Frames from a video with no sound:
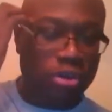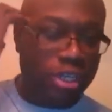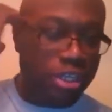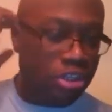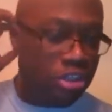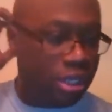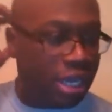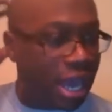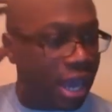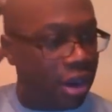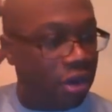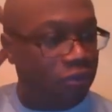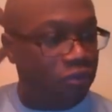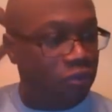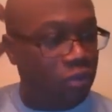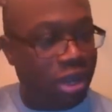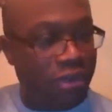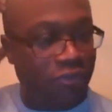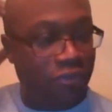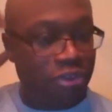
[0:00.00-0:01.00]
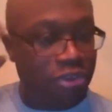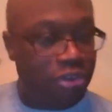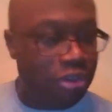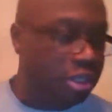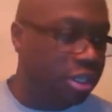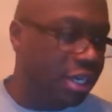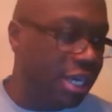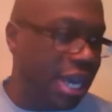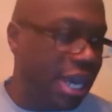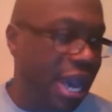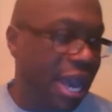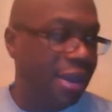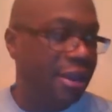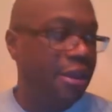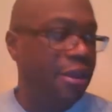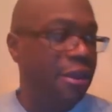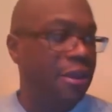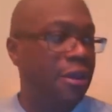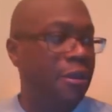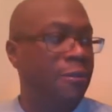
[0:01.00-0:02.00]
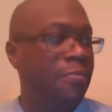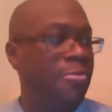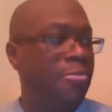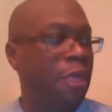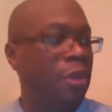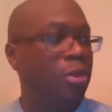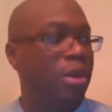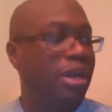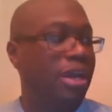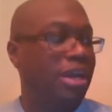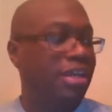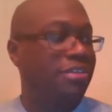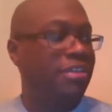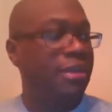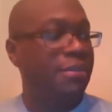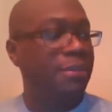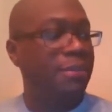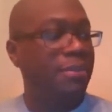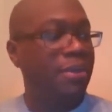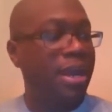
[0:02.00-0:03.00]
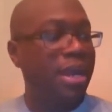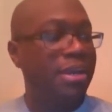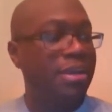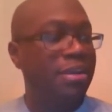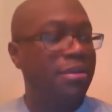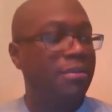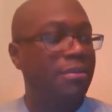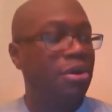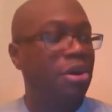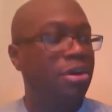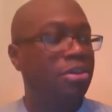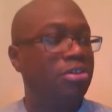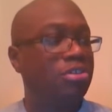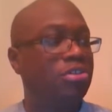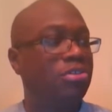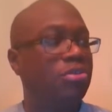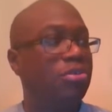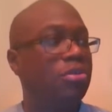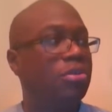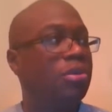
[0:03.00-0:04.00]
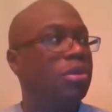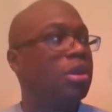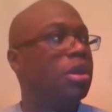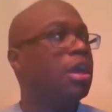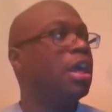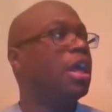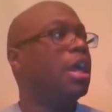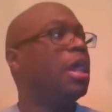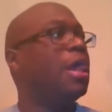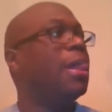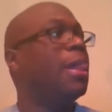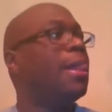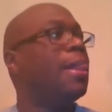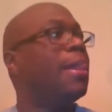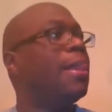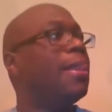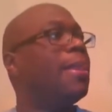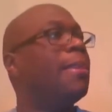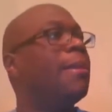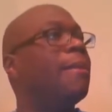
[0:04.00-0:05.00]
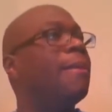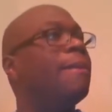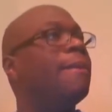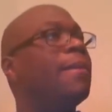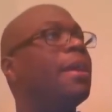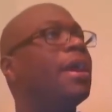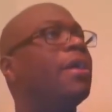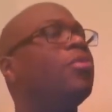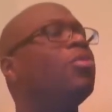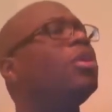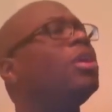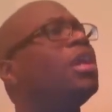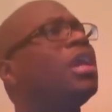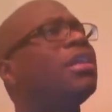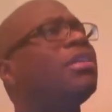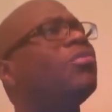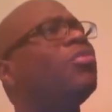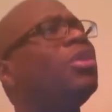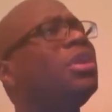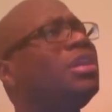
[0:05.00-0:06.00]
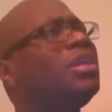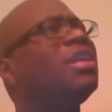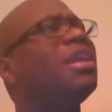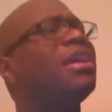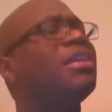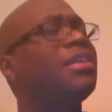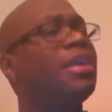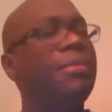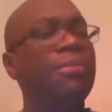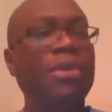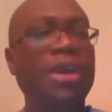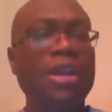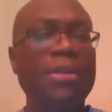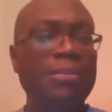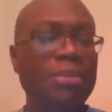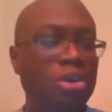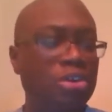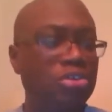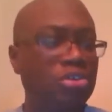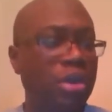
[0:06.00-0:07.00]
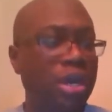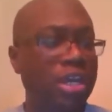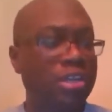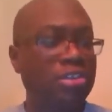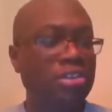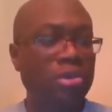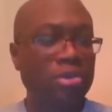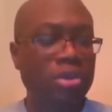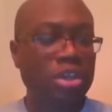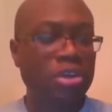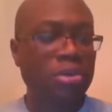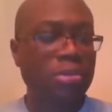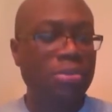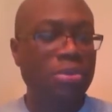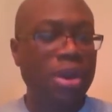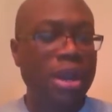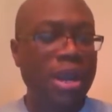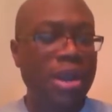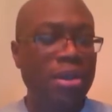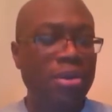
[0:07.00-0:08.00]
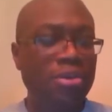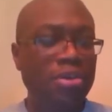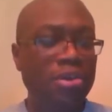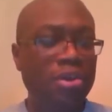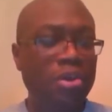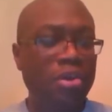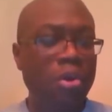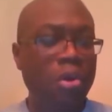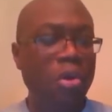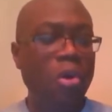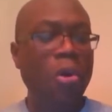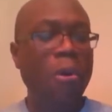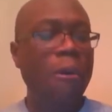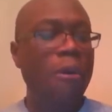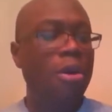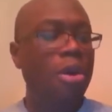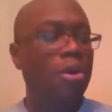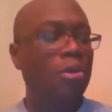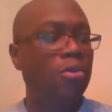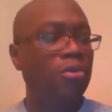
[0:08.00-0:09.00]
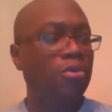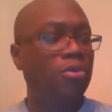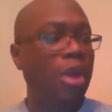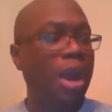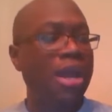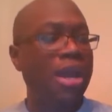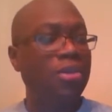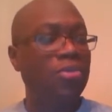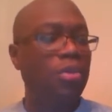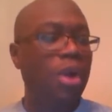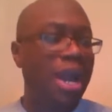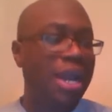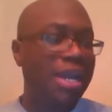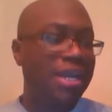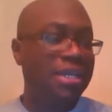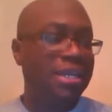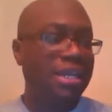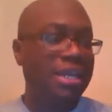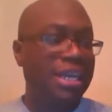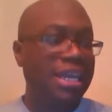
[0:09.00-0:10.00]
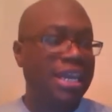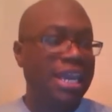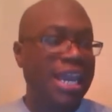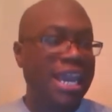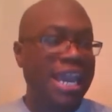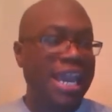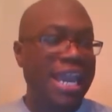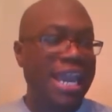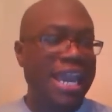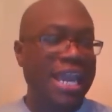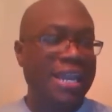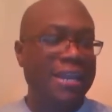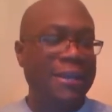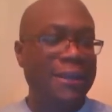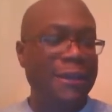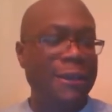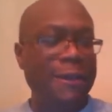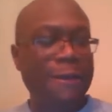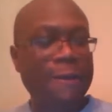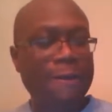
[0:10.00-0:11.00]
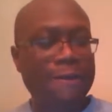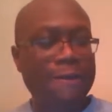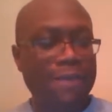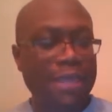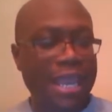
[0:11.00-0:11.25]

that you got off waivers. So you got, what did I say? Brandon Marshall. What did I say? Brandon Marshall, Antonio Brown, Roddy White, and Odell